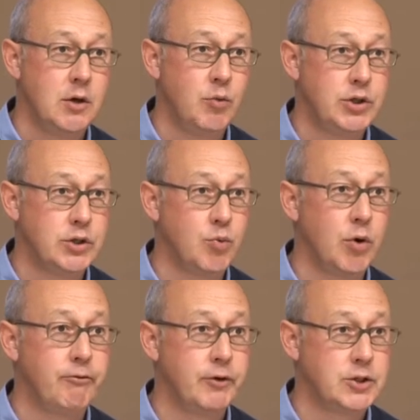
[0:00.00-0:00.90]
which is
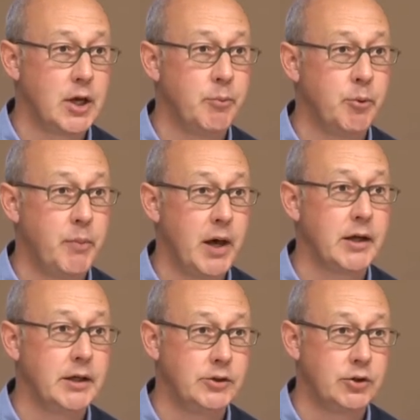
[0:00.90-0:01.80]
what, for example,
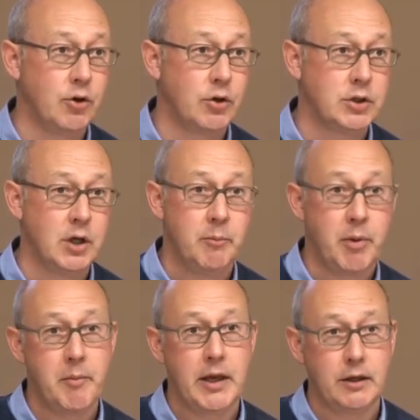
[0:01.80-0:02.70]
Putney's got
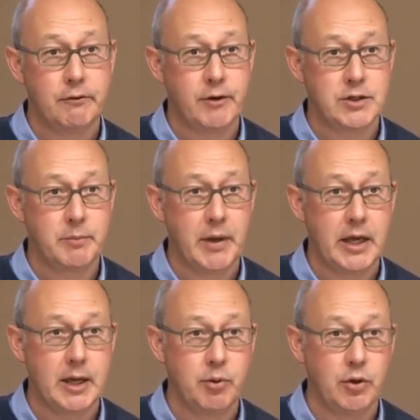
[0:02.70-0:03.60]
by making a fuss
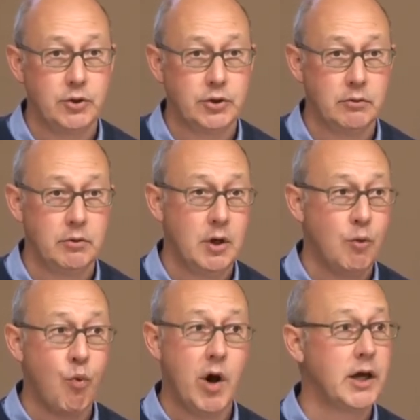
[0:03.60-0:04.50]
about air pollution?
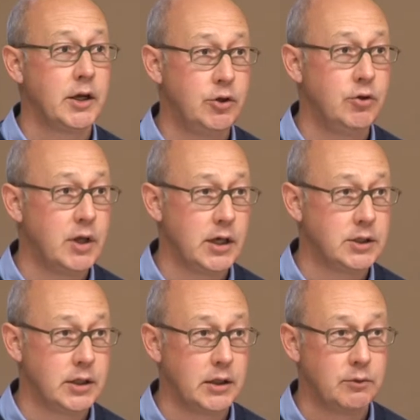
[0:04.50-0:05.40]
Why aren't you
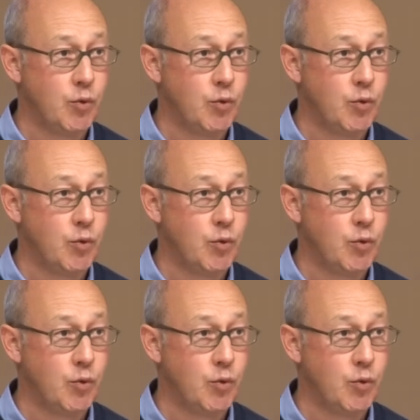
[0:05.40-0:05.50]
getting it?